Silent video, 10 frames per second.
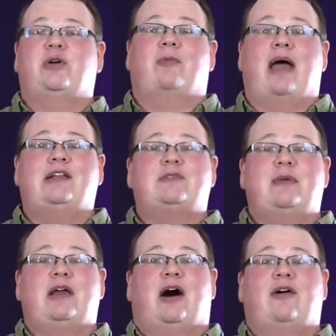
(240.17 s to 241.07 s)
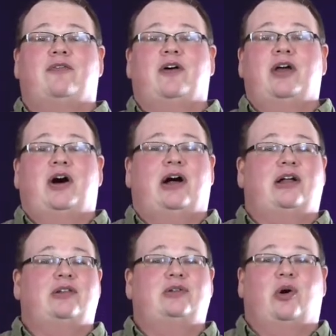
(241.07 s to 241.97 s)
reminds me of
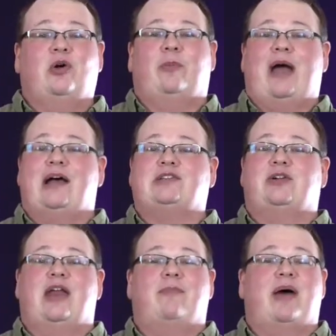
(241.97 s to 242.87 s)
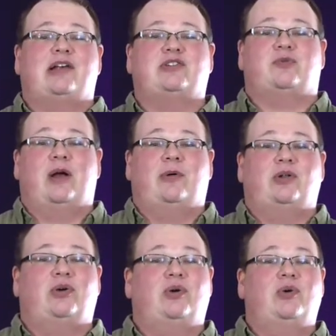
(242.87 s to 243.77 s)
a local pastor named Pastor
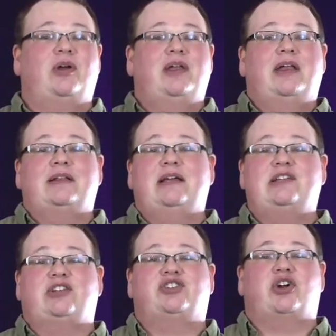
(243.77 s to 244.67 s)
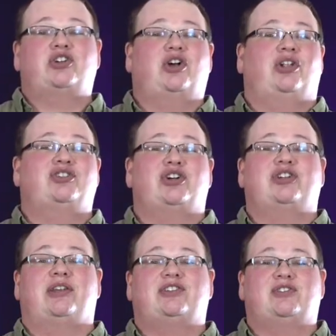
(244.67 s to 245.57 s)
Rebel who leads a church called Church
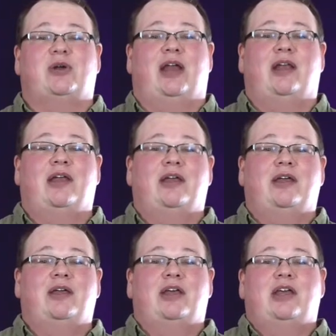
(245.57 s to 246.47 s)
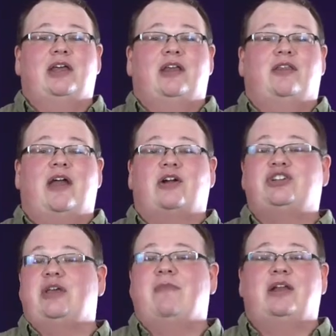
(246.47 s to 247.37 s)
on the Street. There
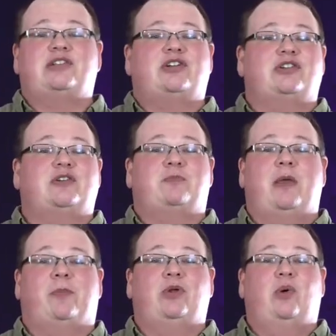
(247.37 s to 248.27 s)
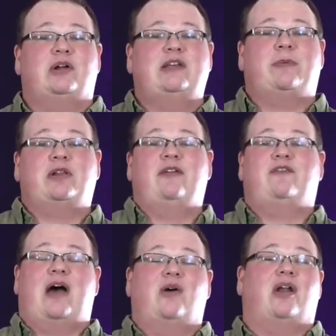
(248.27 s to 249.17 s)
she ministers to people who are typically
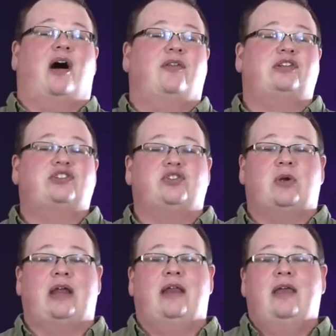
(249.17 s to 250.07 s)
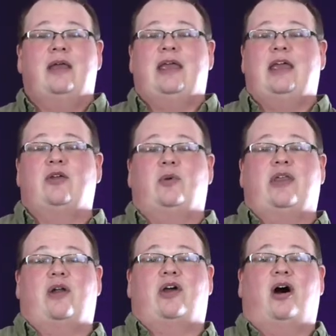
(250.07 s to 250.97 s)
found on the street, either
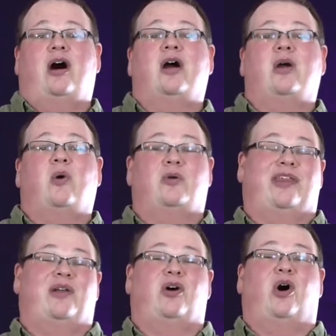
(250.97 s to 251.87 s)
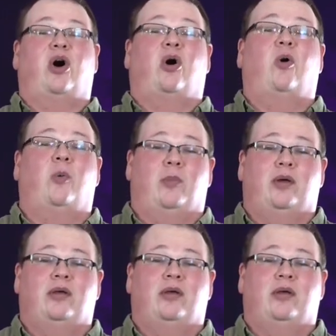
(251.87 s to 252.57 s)
without a car or without a home.